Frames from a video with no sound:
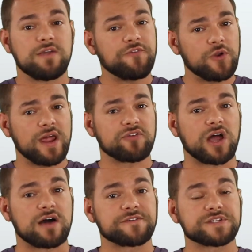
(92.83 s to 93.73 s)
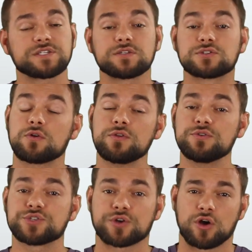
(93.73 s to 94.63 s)
If you don't have an office, don't
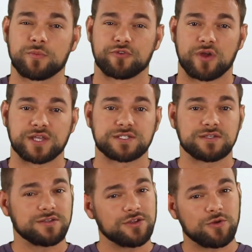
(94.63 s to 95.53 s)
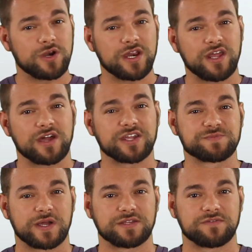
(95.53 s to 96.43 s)
use your home address. You don't want any
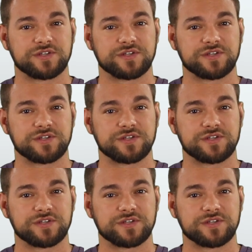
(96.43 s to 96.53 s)
unexpected